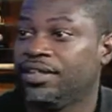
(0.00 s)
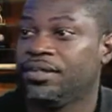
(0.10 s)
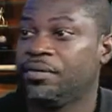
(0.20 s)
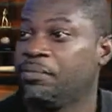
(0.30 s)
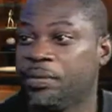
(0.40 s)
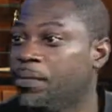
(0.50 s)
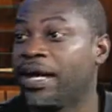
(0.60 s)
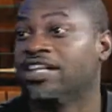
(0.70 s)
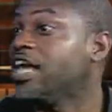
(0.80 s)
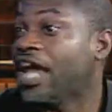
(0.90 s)
Whenever. people
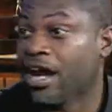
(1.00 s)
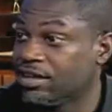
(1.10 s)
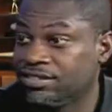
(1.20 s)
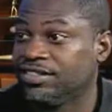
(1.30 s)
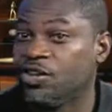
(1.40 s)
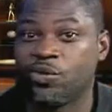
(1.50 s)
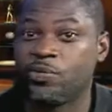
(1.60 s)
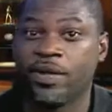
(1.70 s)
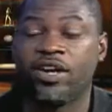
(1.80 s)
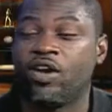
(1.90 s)
got tired. Yes. You know, we
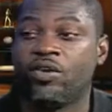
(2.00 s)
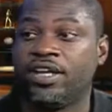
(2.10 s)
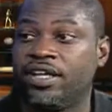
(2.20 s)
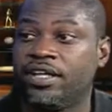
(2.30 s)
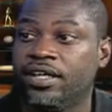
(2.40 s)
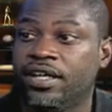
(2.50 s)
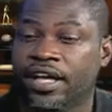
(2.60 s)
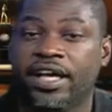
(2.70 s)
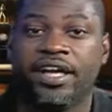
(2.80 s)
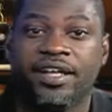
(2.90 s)
played all day,
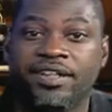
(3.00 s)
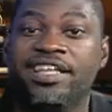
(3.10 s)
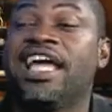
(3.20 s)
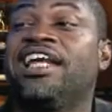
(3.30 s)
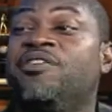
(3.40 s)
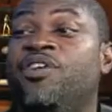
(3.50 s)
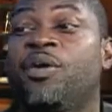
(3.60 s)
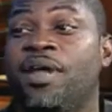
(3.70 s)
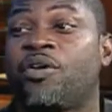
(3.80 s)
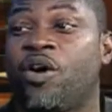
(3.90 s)
and yeah. he hadn't
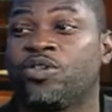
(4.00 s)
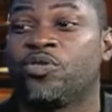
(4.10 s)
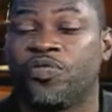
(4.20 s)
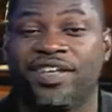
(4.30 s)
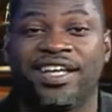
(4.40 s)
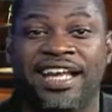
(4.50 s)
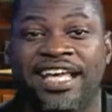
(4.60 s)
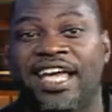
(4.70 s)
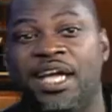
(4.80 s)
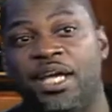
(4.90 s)
developed that crossover yet. That
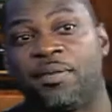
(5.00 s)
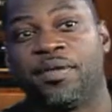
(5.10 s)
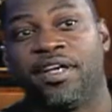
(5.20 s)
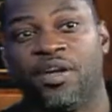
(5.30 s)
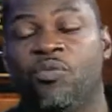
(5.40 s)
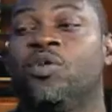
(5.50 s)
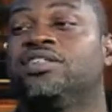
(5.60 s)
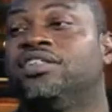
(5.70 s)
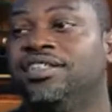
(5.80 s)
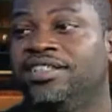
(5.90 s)
came once
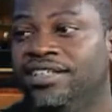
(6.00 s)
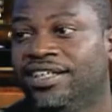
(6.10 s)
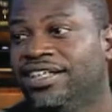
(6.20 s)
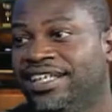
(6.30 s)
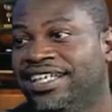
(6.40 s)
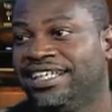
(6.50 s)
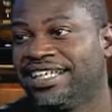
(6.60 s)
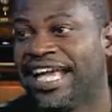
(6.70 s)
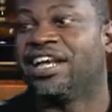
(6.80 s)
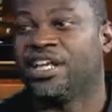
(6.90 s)
he got,
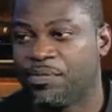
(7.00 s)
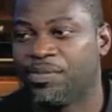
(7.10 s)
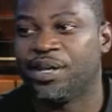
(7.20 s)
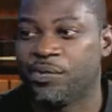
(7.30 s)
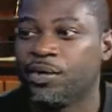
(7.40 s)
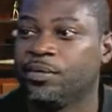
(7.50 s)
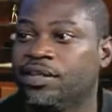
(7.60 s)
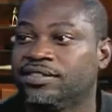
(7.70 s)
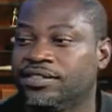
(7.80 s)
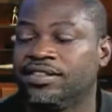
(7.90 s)
got an NBA pretty
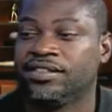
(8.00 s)
much. Yeah.